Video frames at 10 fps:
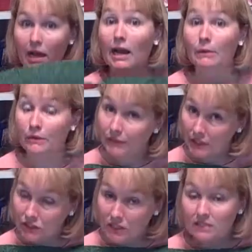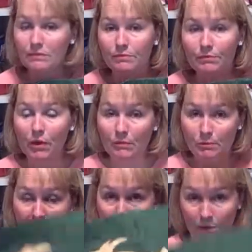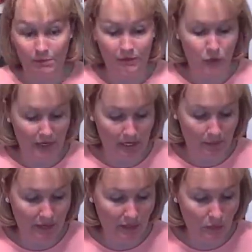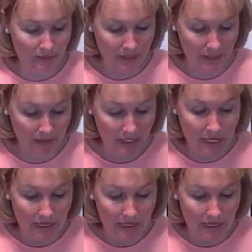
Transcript: I will finish this. Probably not before I get back over there.